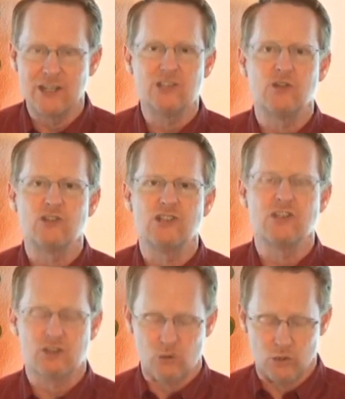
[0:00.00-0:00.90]
until
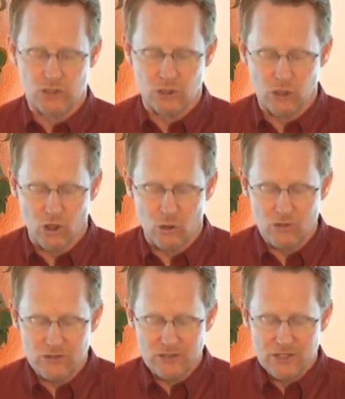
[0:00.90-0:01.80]
Jesus was
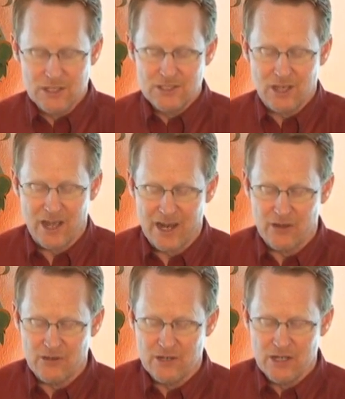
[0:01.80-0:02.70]
alone
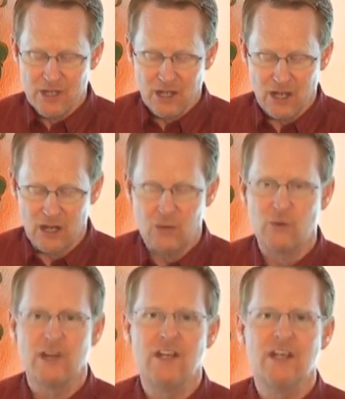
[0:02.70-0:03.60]
tired,
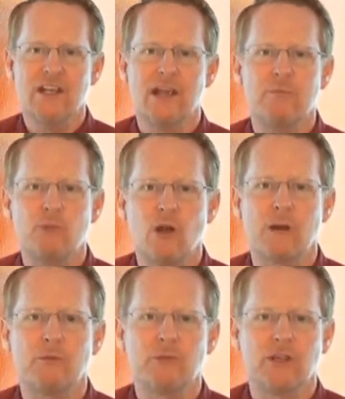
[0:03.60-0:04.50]
hungry, and
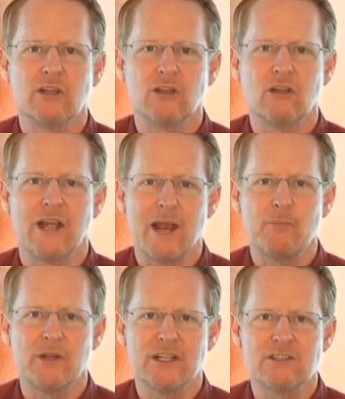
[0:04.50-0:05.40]
probably a little
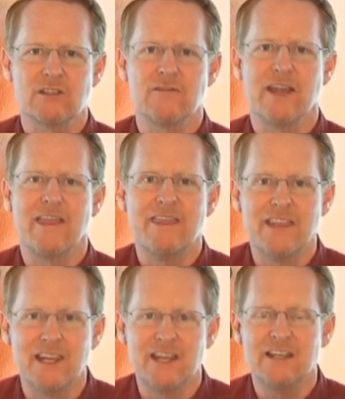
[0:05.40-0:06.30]
apprehensive, and
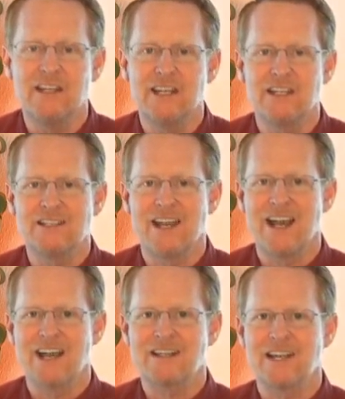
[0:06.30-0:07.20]
then he
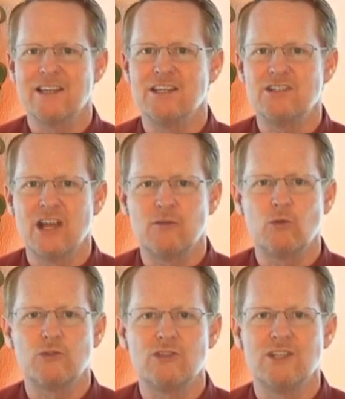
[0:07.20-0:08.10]
attacked. And the devil
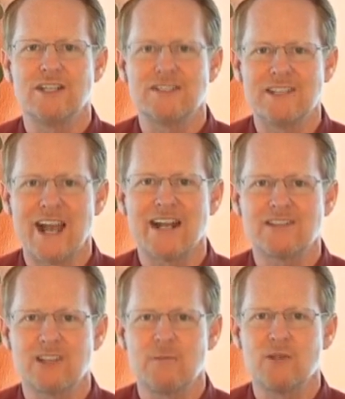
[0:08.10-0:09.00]
will do the exact
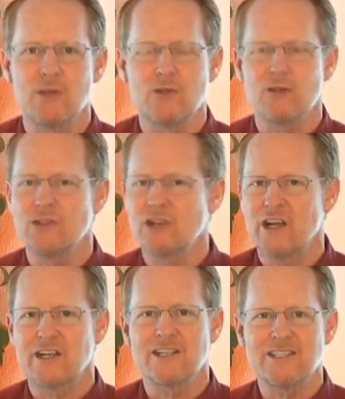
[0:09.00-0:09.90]
same thing with you. He's
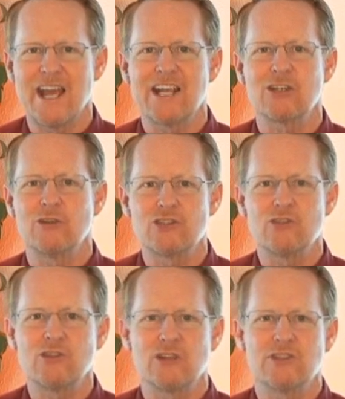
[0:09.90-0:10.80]
not going to attack you at
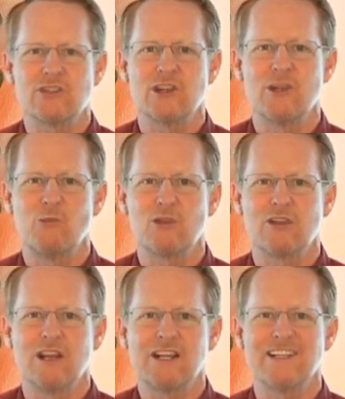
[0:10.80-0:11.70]
church on Sunday more
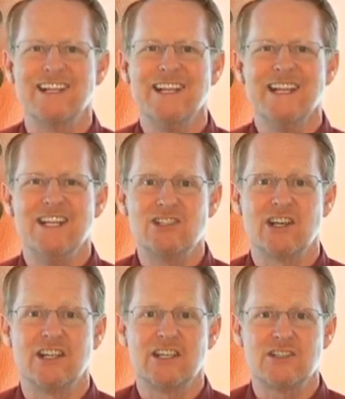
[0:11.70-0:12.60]
than likely. He's
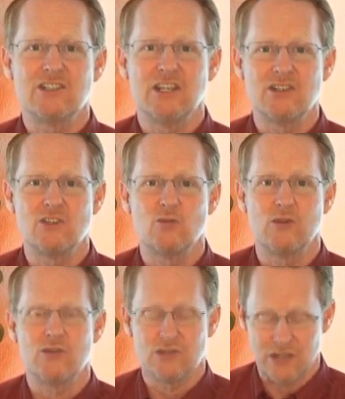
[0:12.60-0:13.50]
going to get hit you
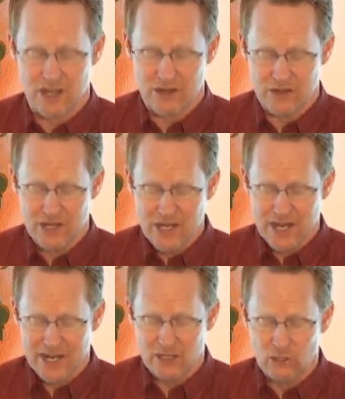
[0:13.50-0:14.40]
when you're tired
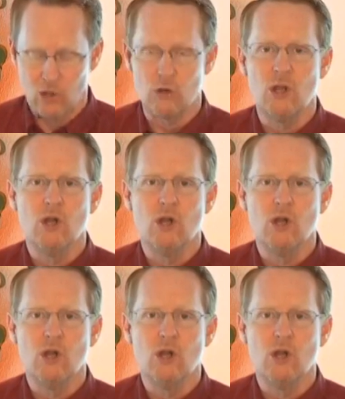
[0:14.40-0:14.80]
and alone.